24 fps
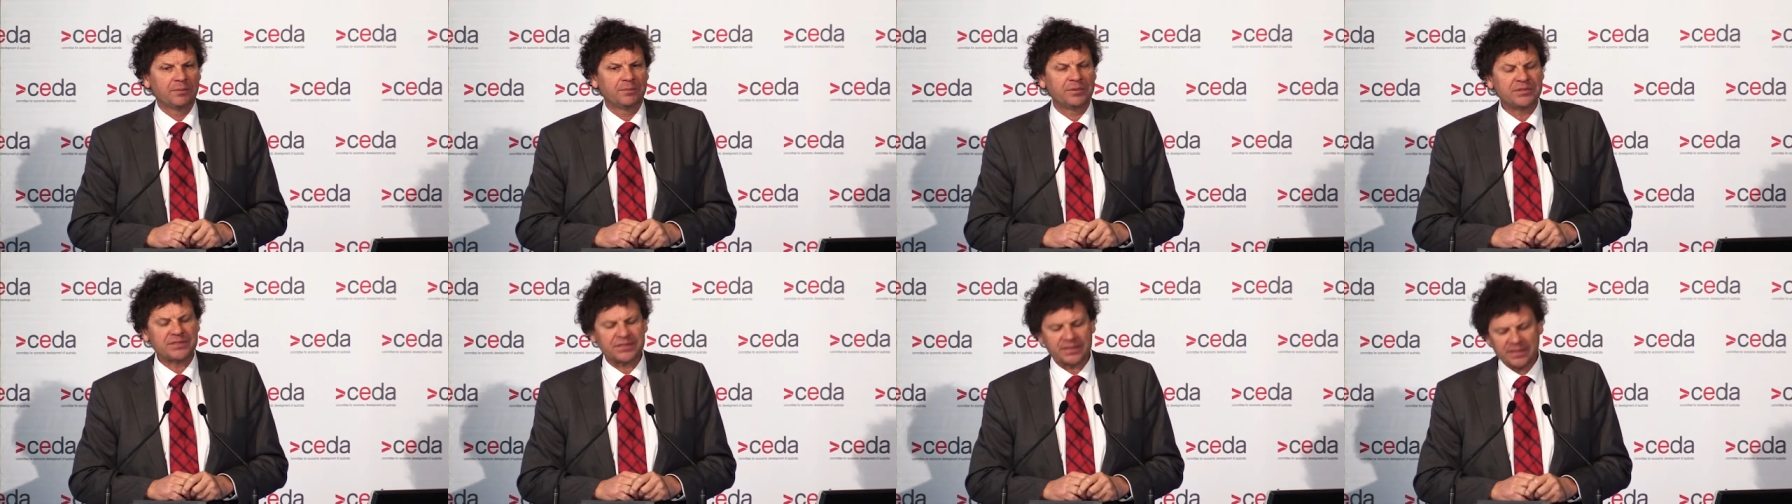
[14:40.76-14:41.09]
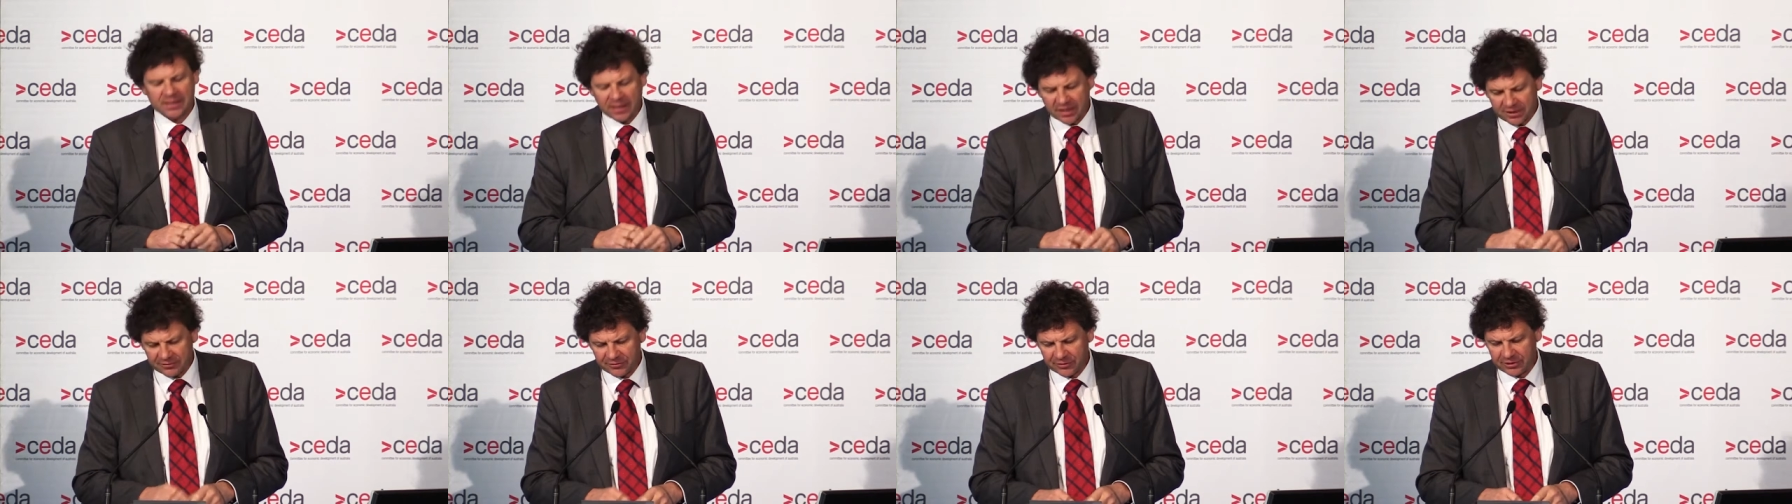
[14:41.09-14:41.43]
But to
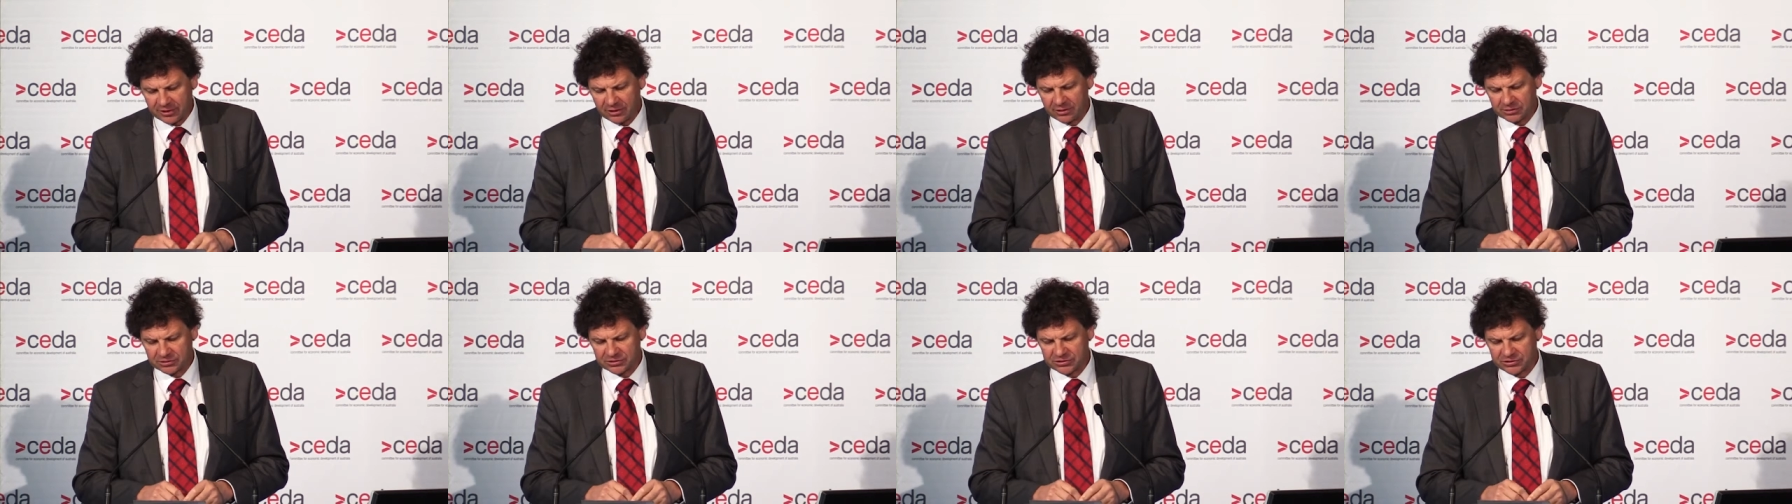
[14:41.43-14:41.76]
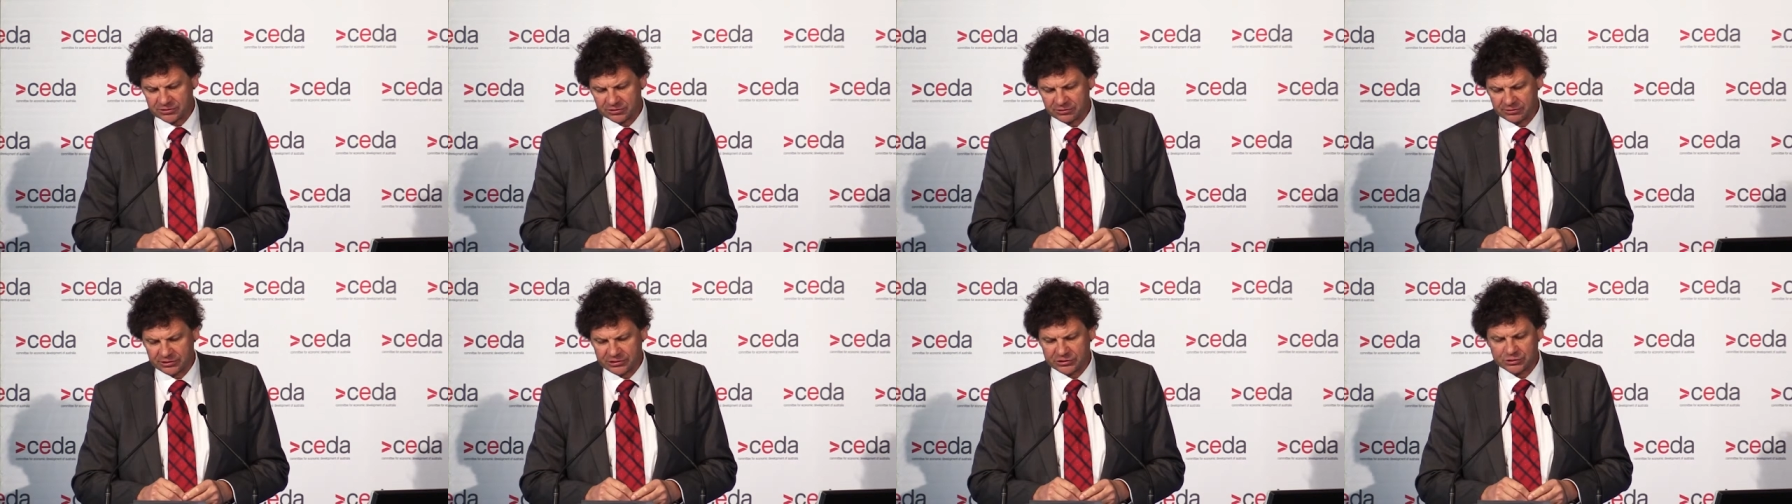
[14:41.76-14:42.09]
cut a very long
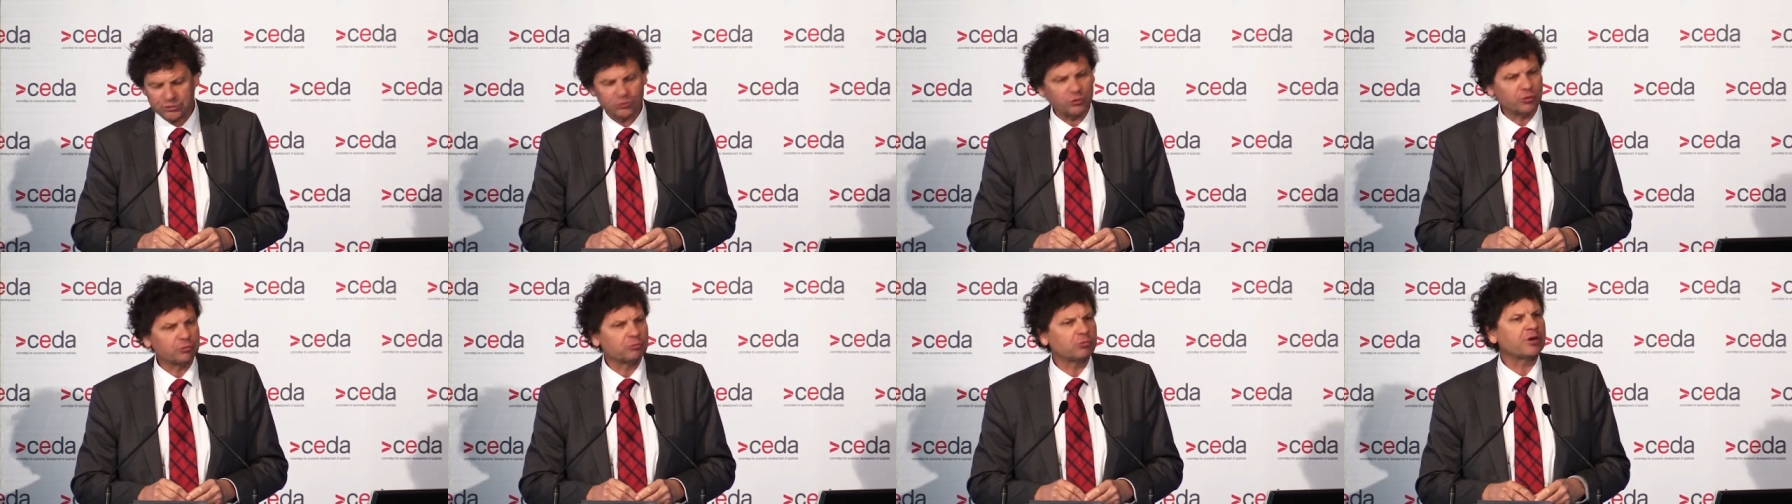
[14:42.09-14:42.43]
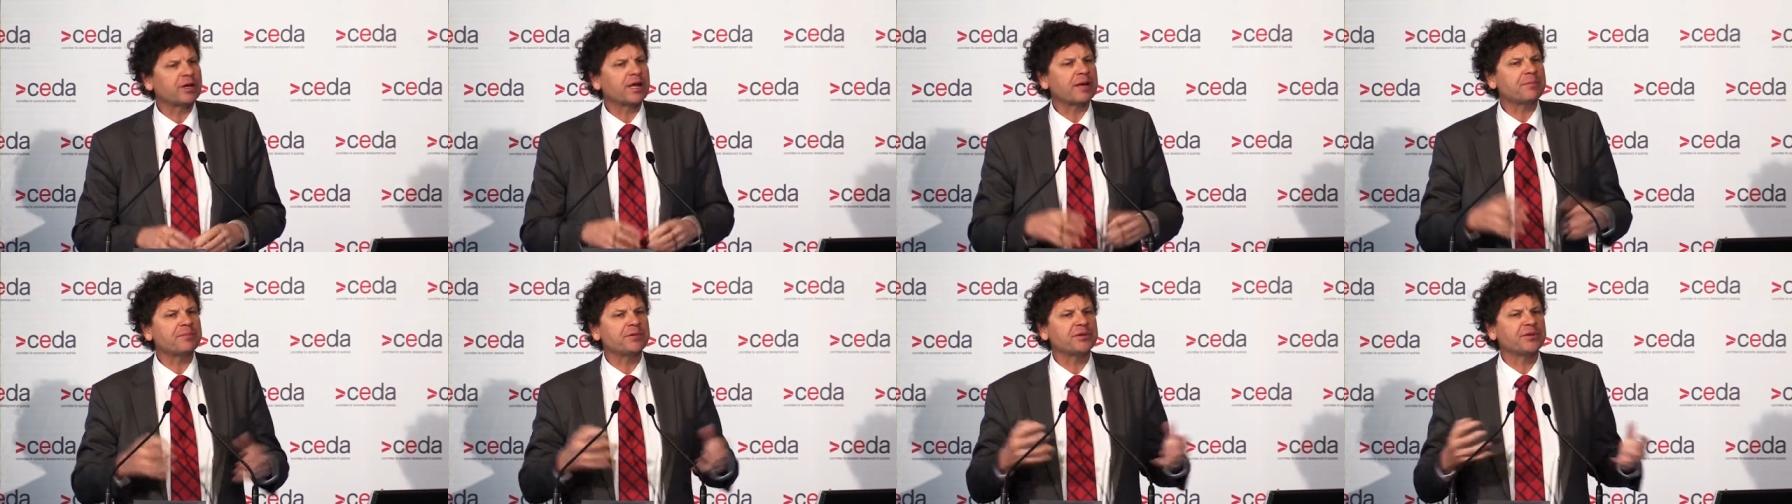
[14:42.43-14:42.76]
story short,
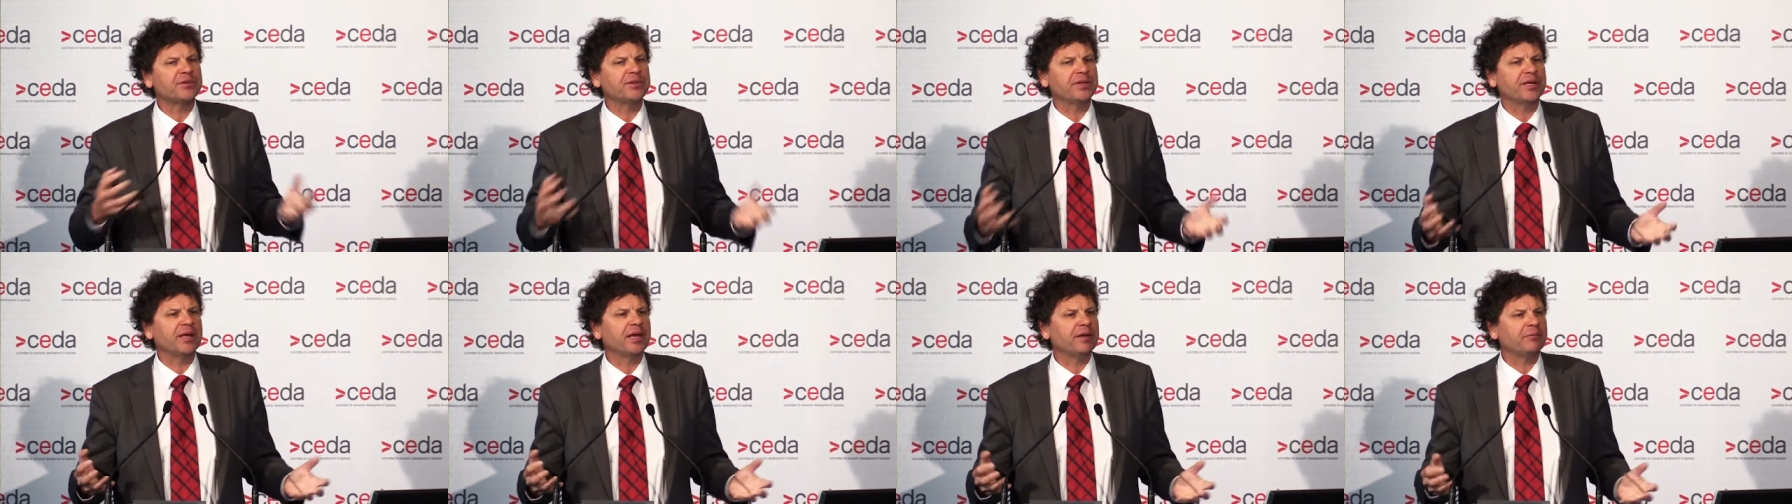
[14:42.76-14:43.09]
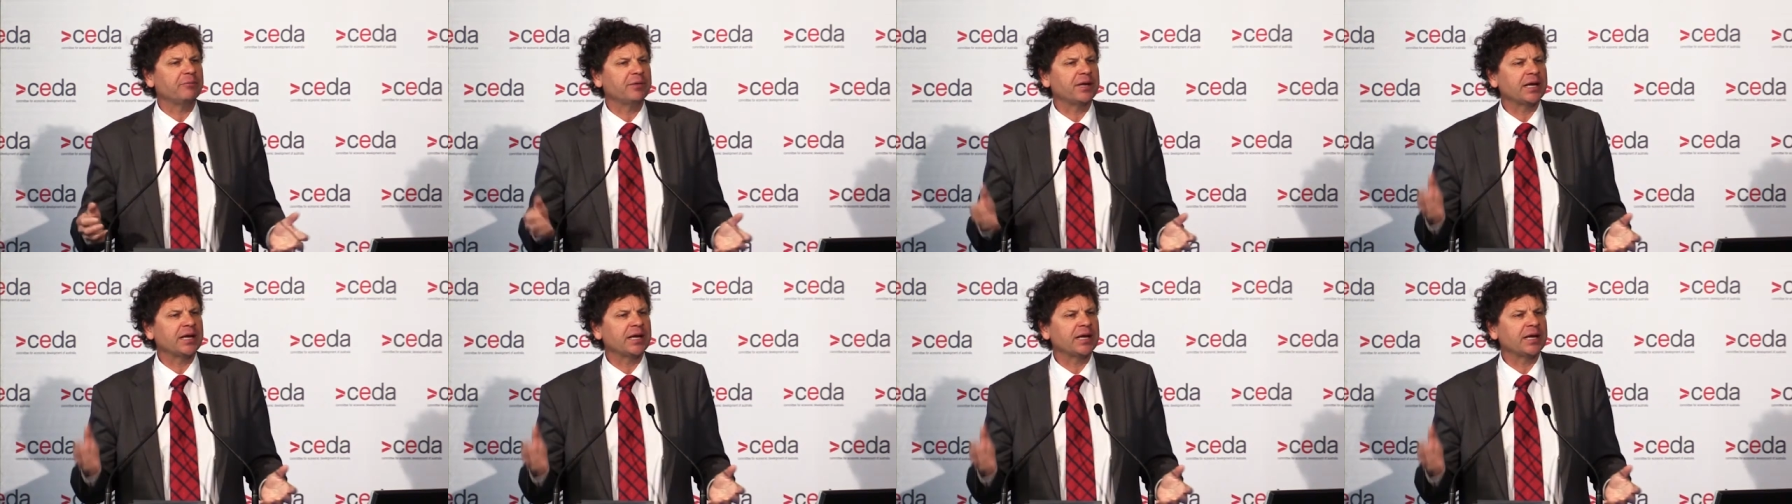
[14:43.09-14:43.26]
what happened at the end,